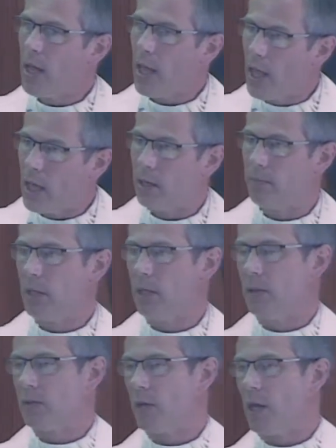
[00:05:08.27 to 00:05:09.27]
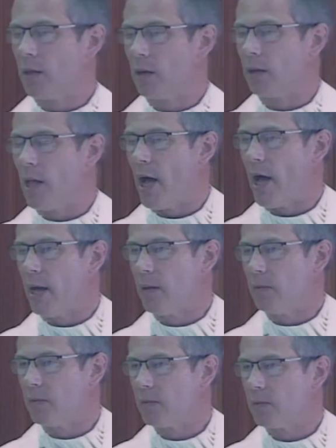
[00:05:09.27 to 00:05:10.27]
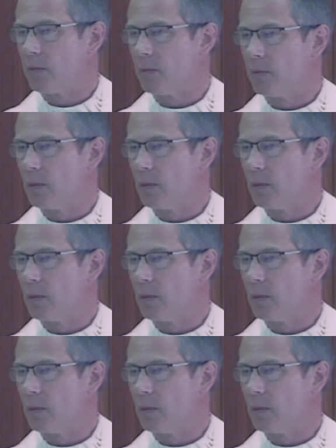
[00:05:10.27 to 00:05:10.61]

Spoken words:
enemies in their lives.